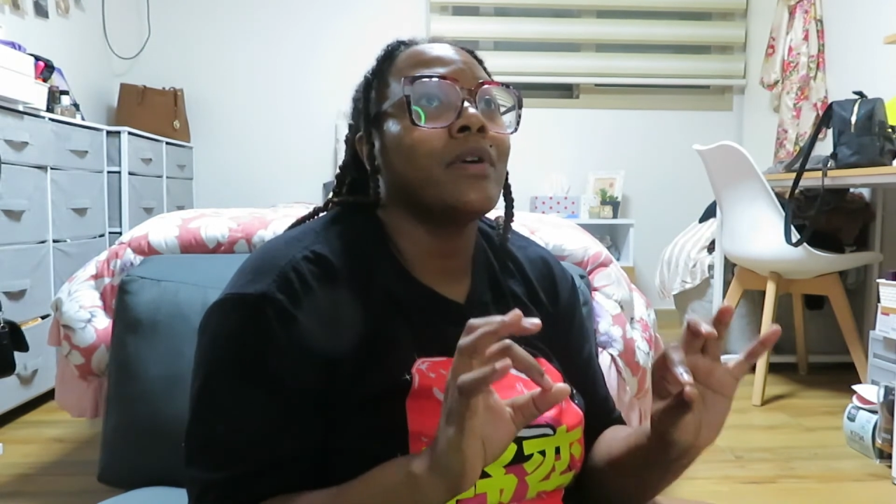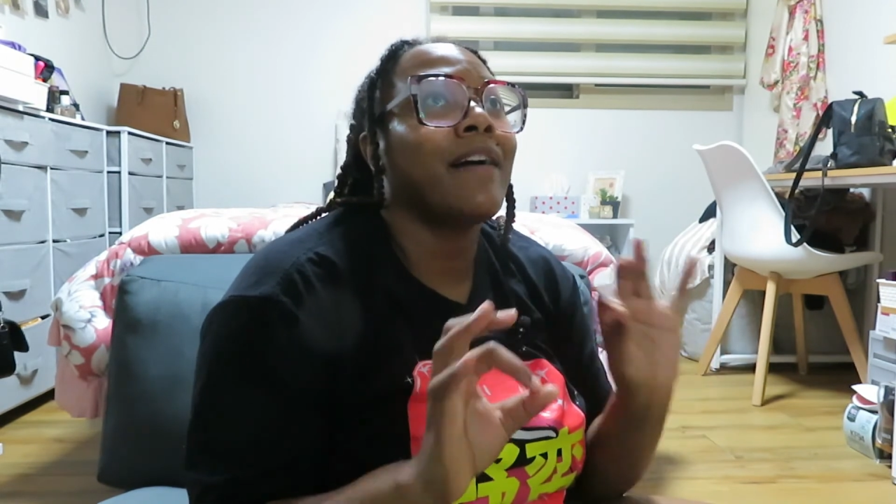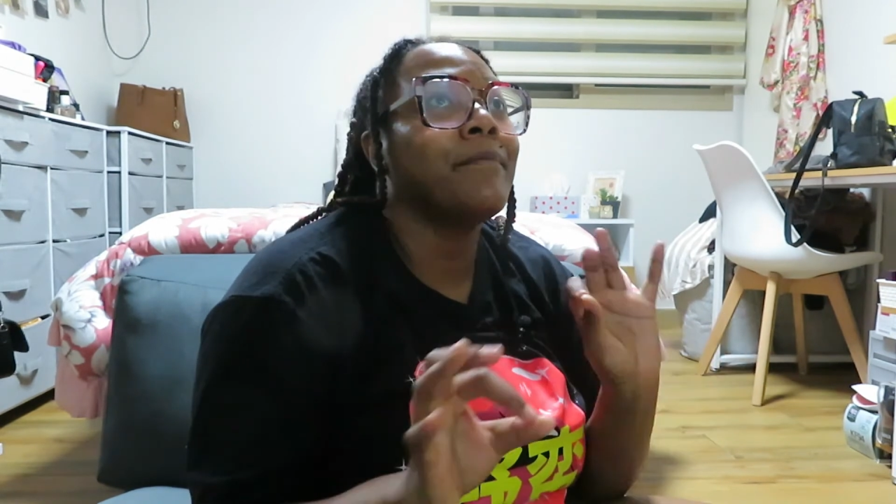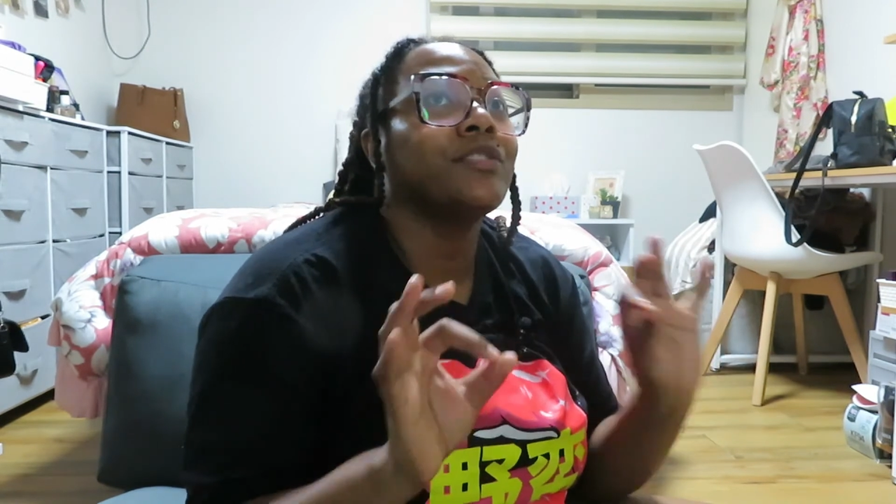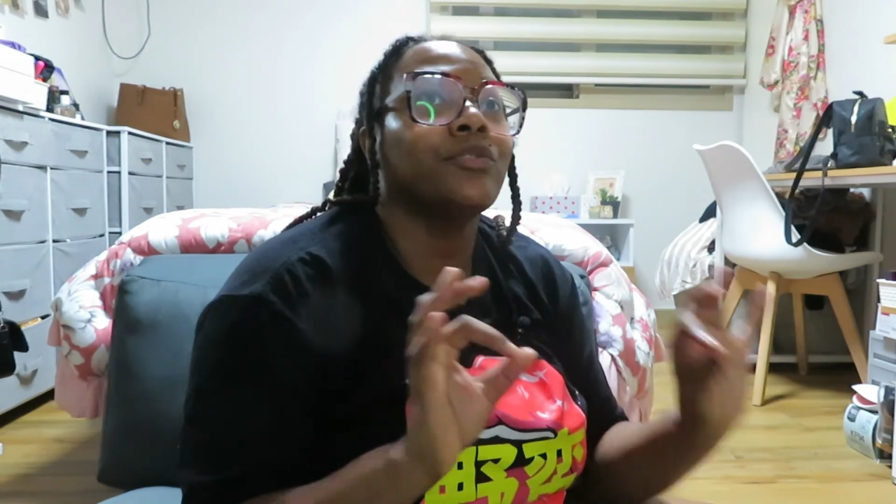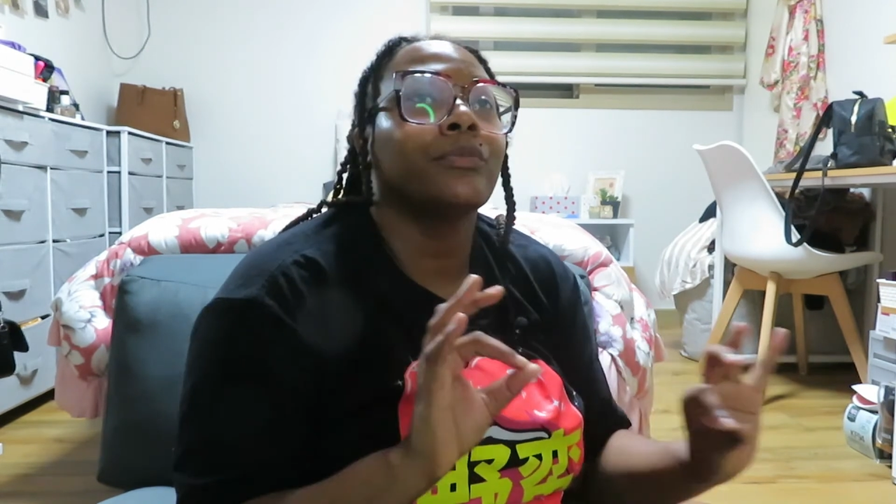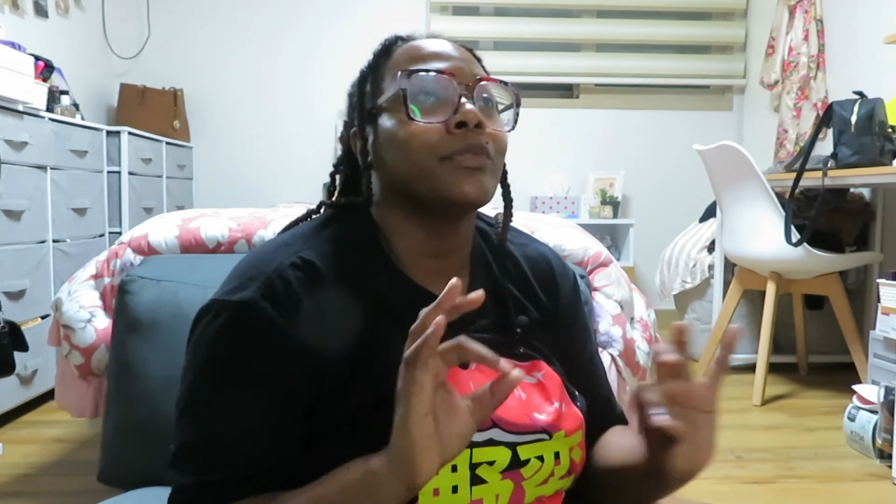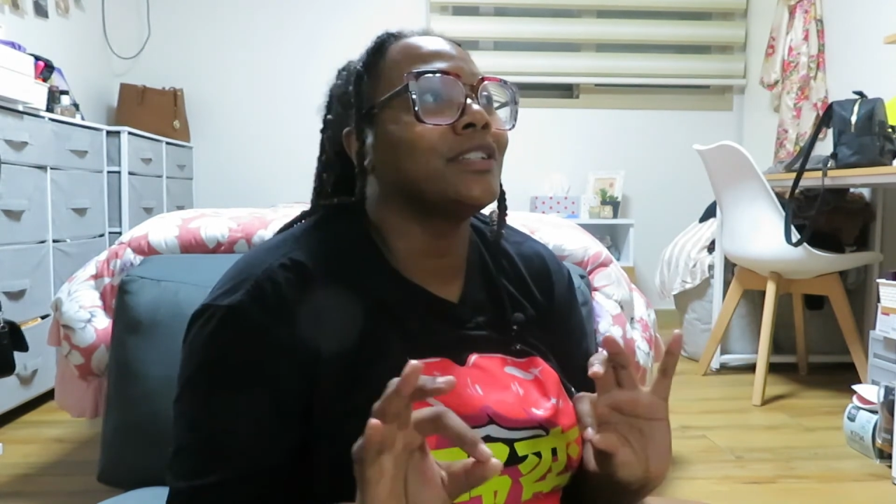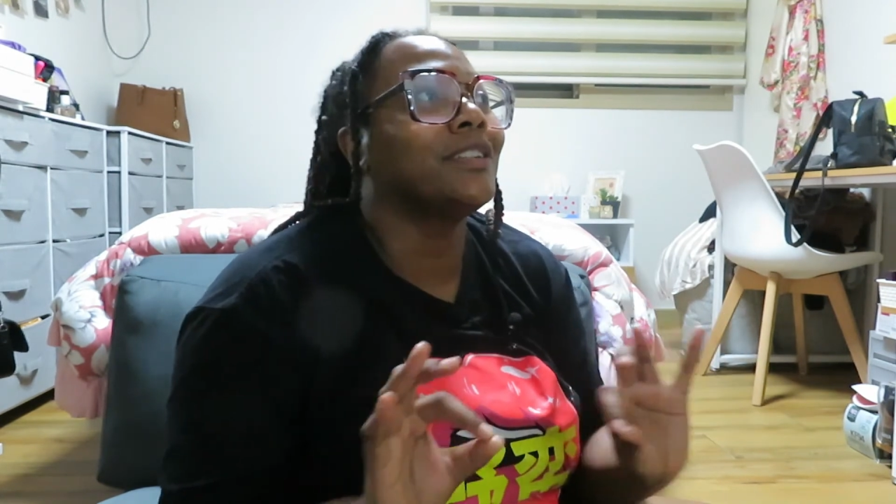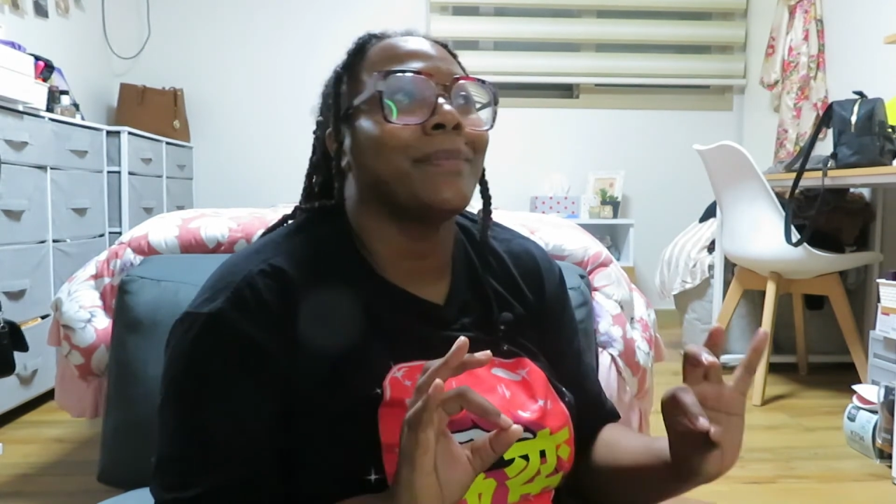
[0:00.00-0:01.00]
I've been doing
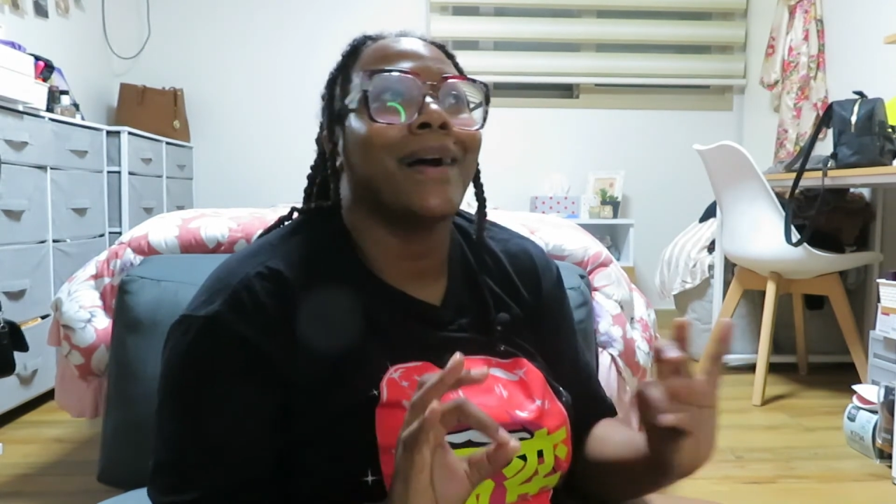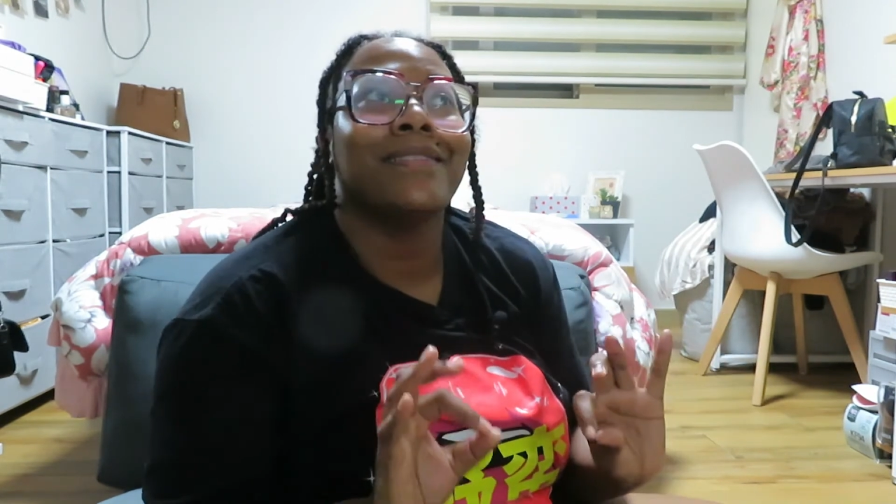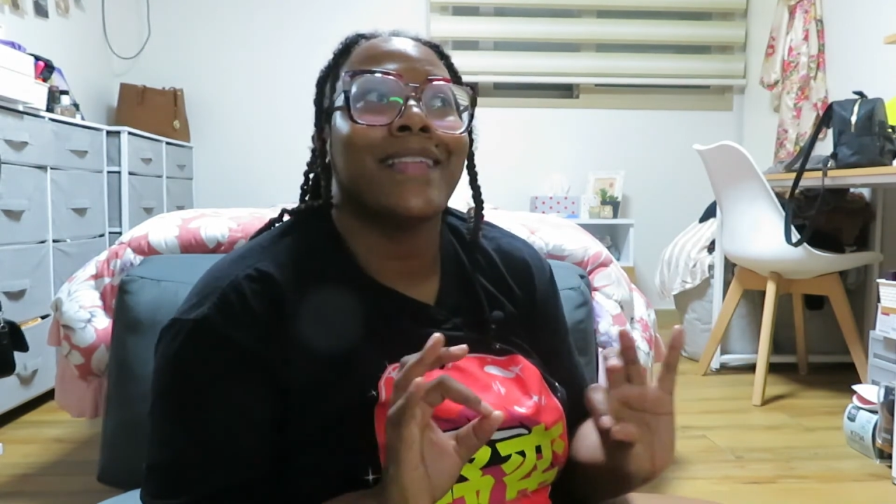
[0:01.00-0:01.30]
really good about